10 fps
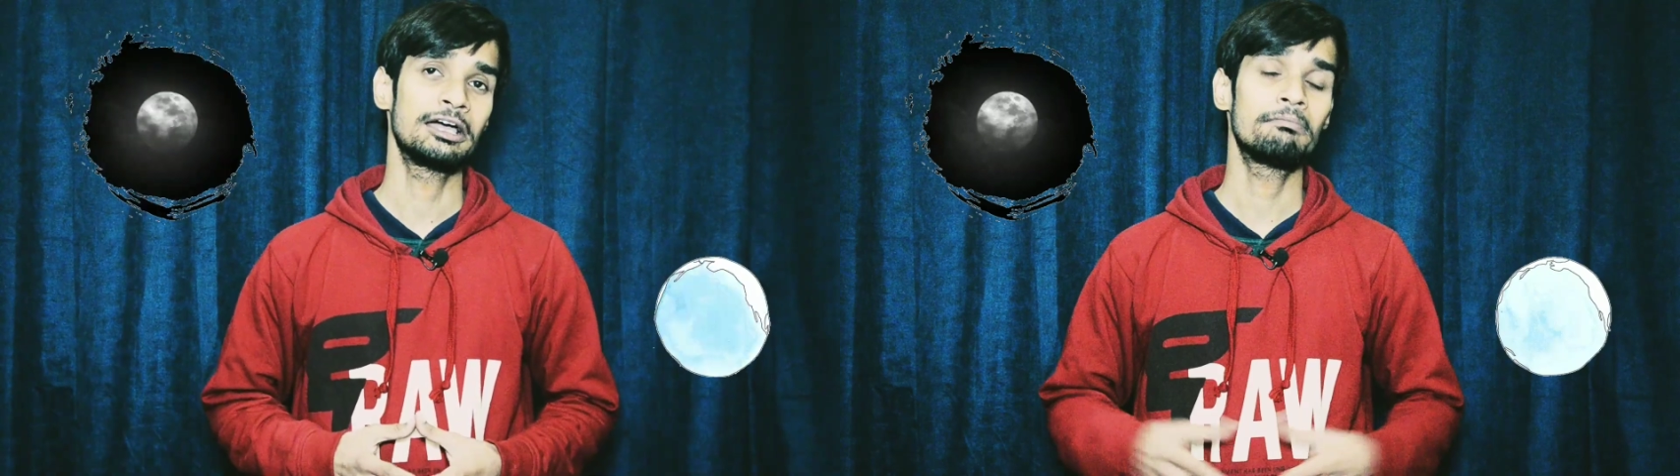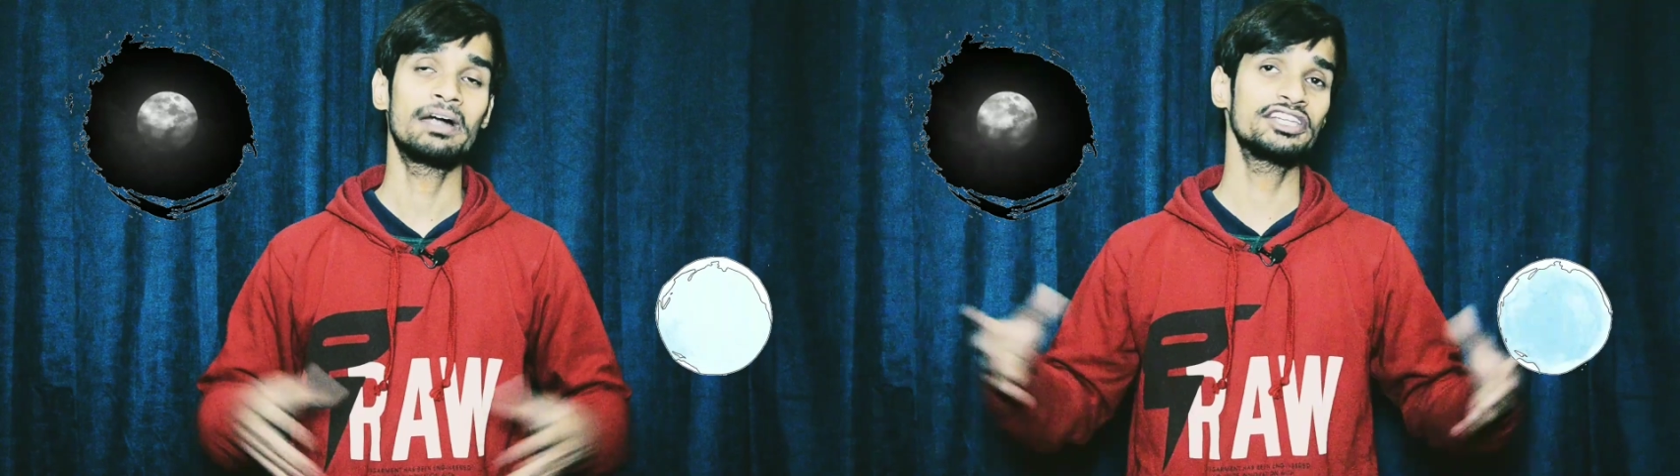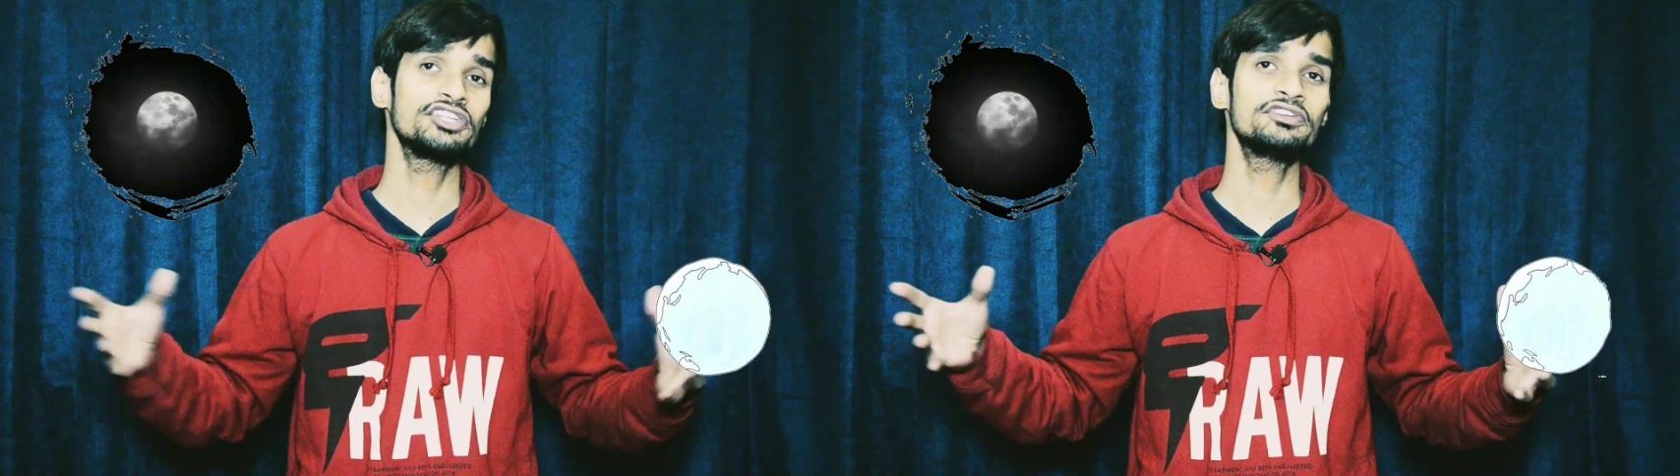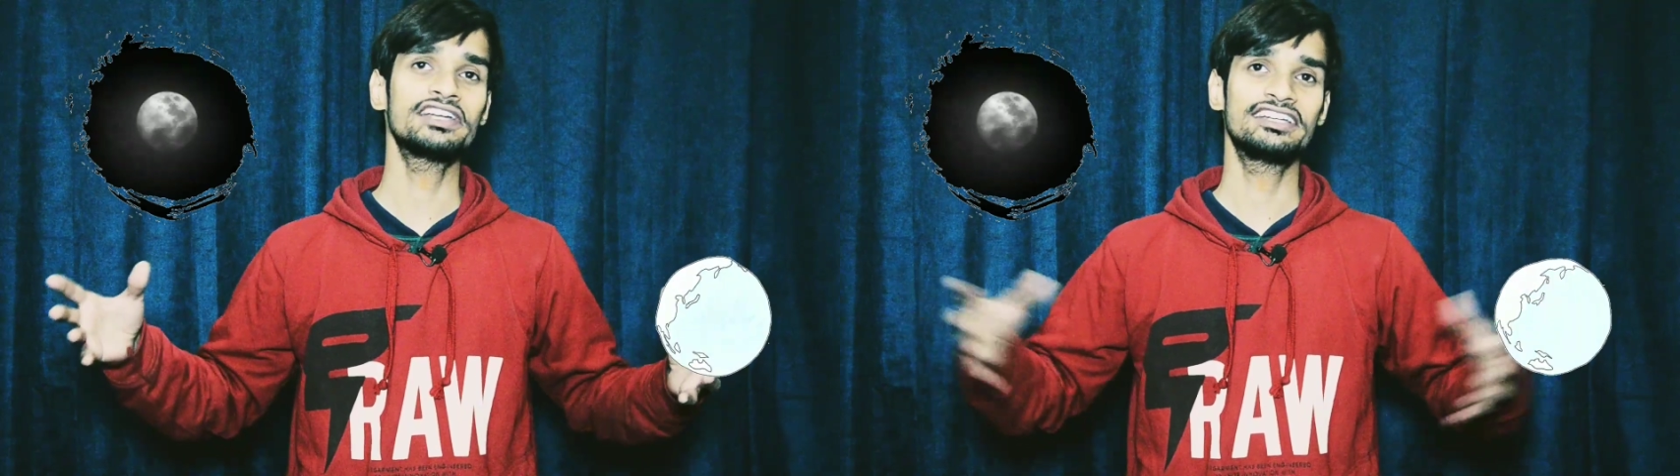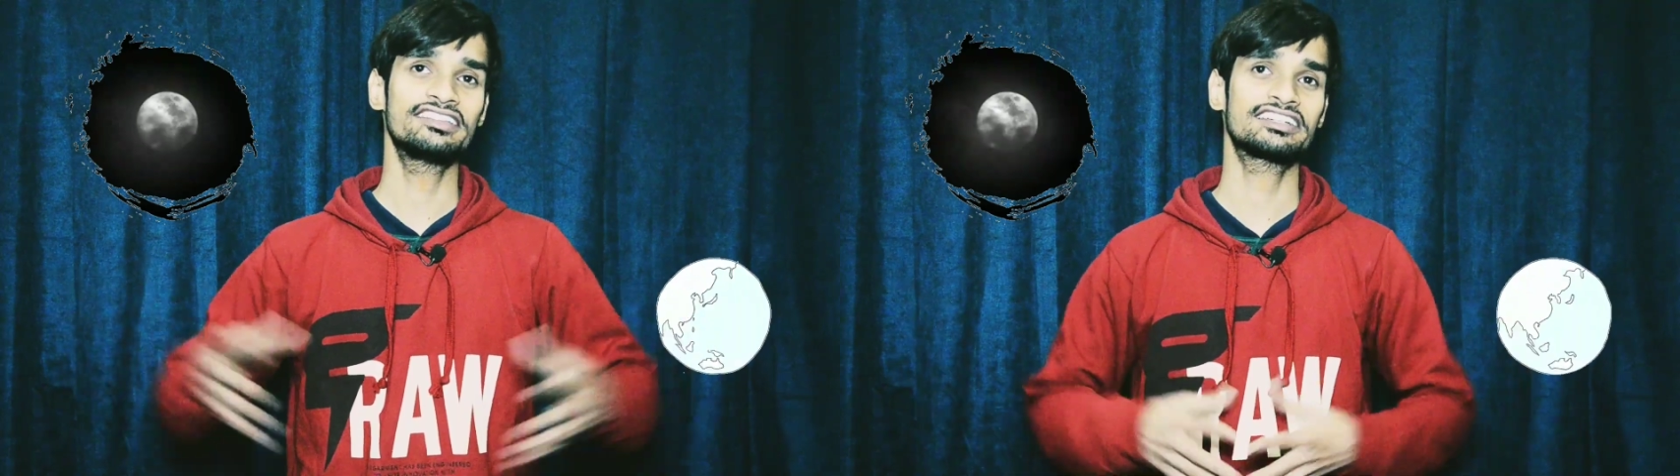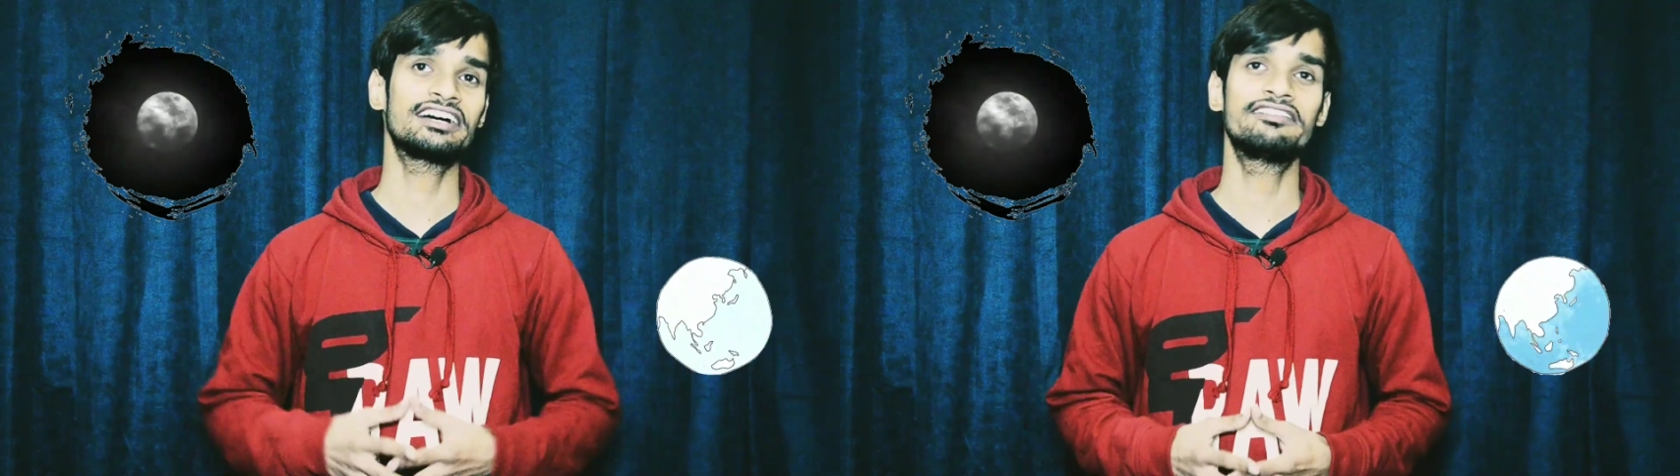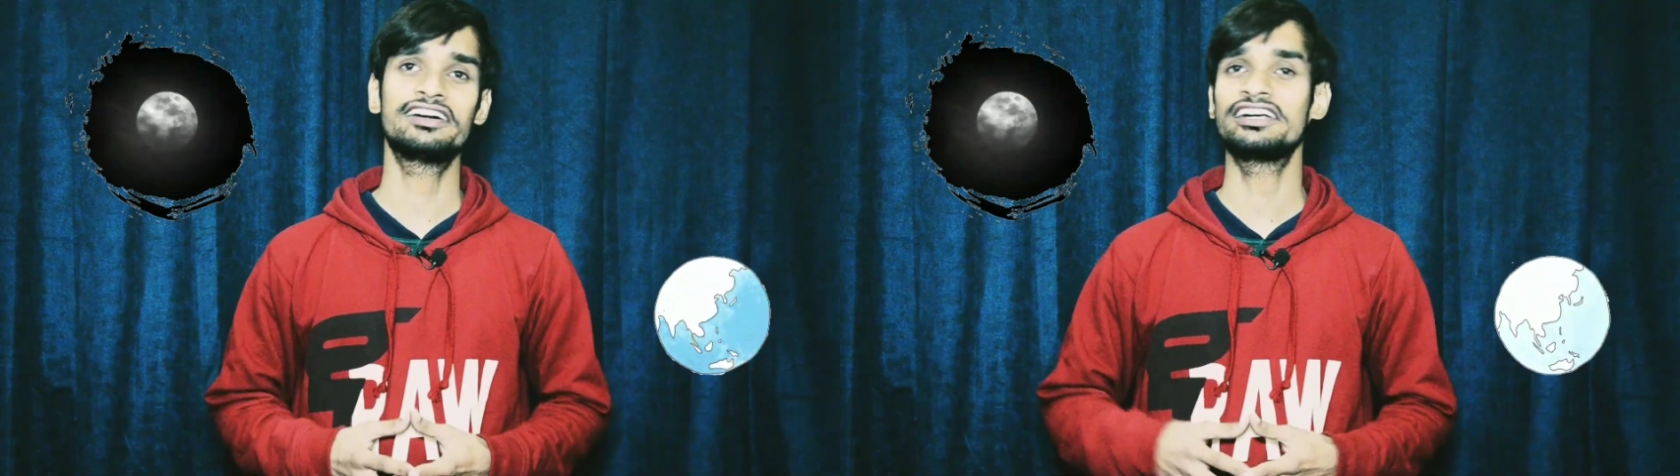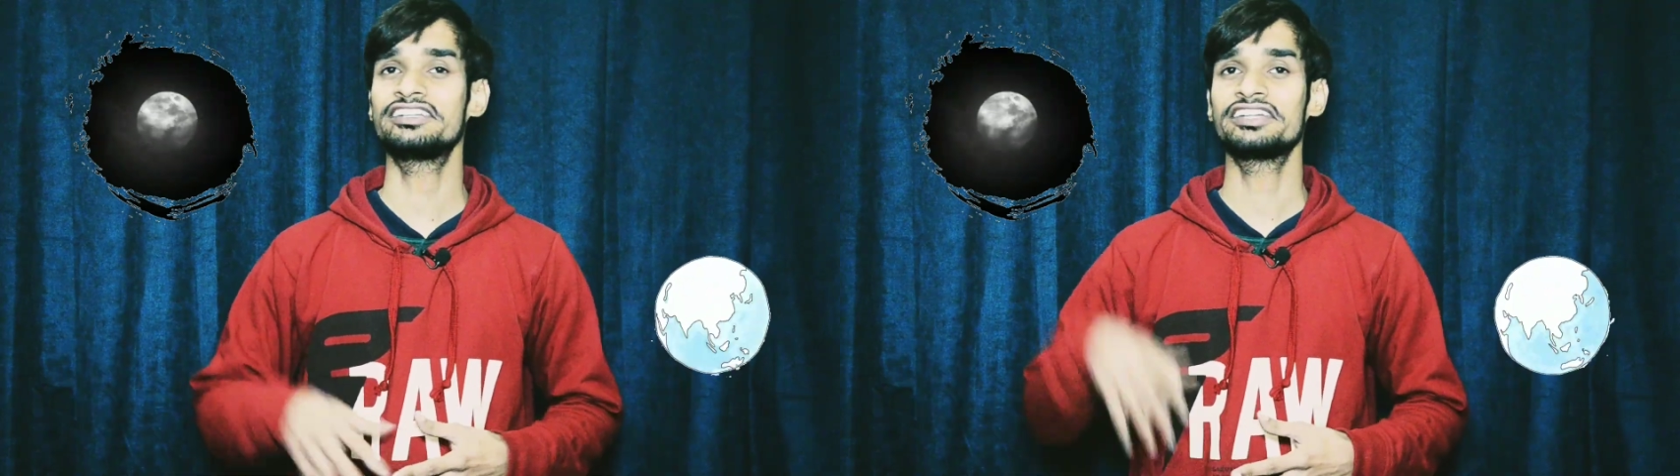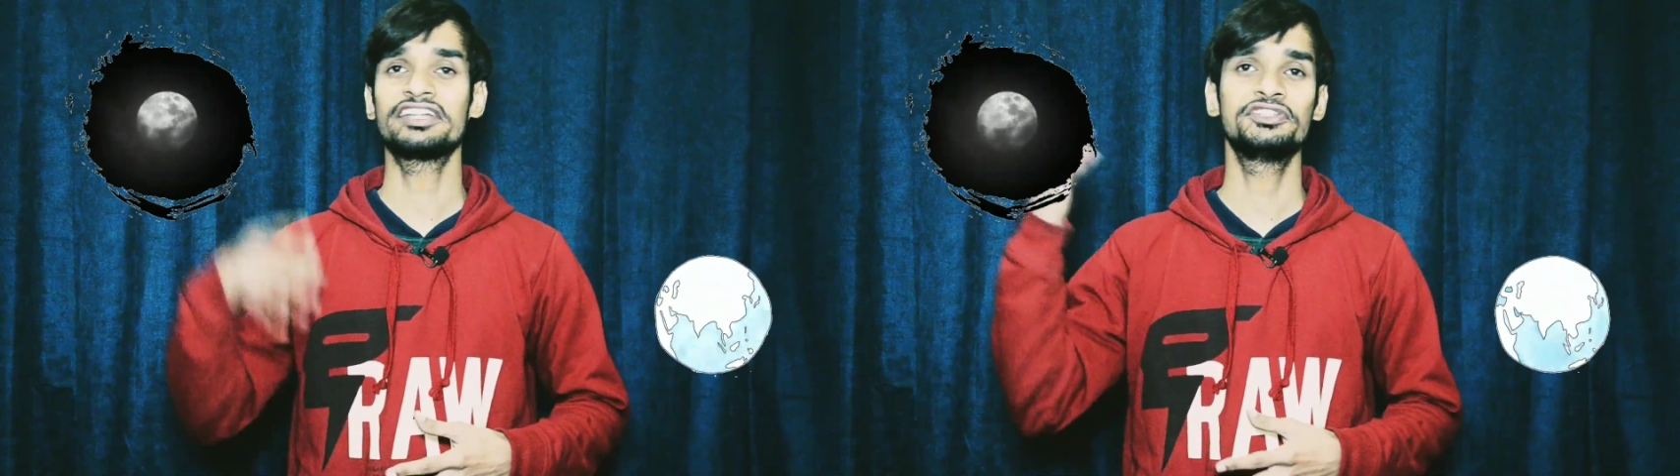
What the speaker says: But Newton discovered